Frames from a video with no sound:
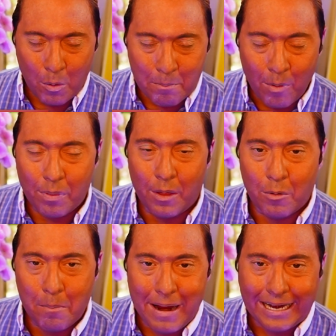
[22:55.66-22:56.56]
The,
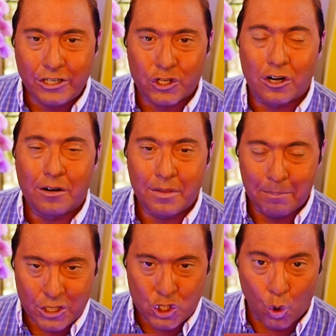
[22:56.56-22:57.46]
rem the
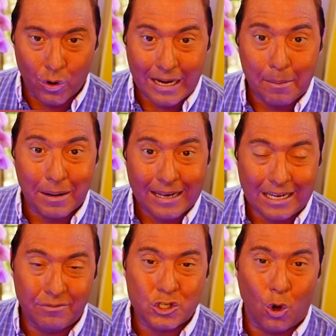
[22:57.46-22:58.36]
remainder, the
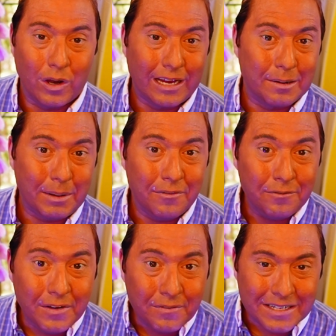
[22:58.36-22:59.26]
majority, believe it's only
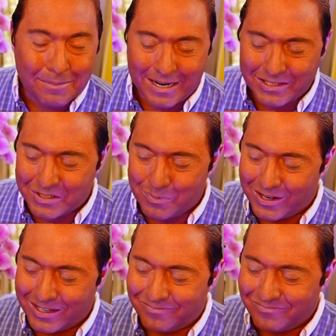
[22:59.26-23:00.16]
going to be fifty
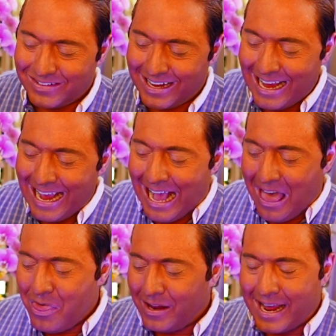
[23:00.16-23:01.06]
basis points.
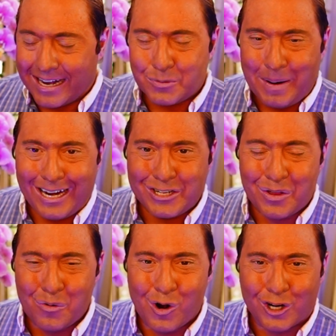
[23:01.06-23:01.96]
The next
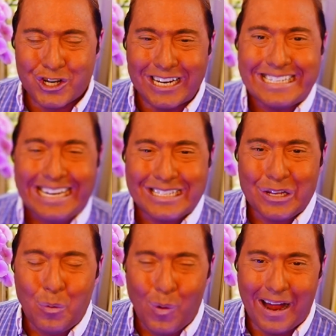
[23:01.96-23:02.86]
page of the
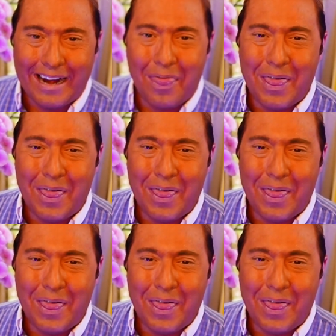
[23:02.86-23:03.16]
worksheets is the